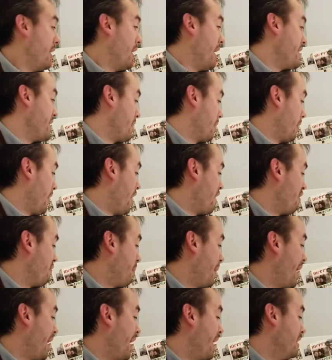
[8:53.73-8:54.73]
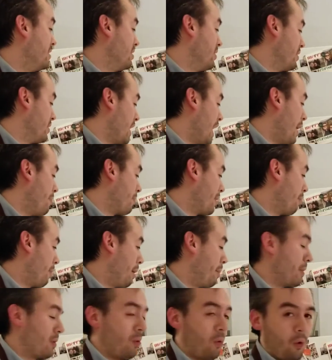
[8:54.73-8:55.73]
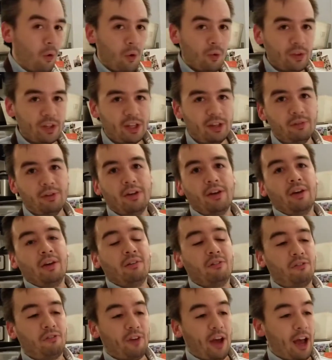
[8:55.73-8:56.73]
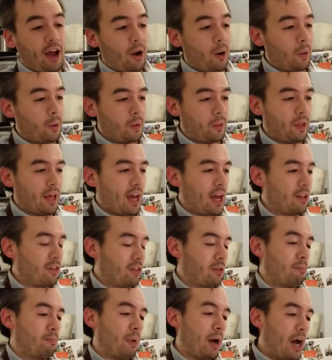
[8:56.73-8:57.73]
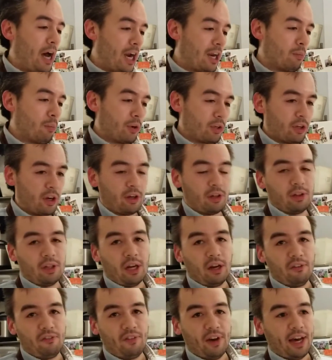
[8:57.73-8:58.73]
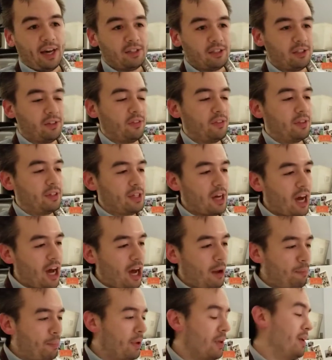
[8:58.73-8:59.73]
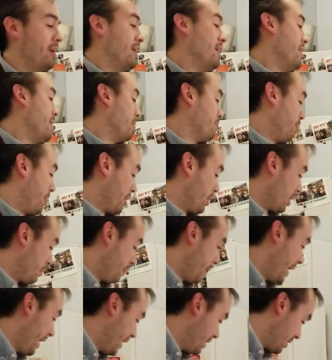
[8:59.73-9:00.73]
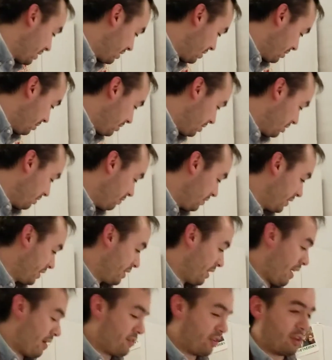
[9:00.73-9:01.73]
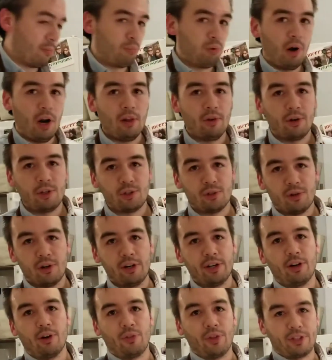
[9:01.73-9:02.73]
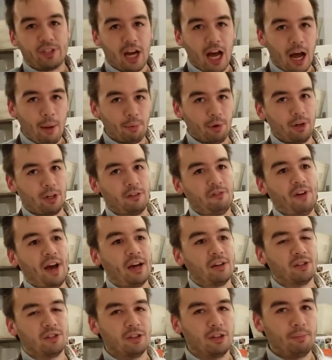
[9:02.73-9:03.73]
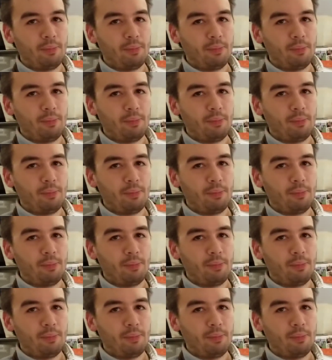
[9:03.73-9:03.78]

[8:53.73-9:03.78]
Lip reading: I did a lot of pies in the top compartment only, found that the bottom would cook a lot faster than the top. When I cooked pies exclusively under the broiler drawer, the top cooked faster than the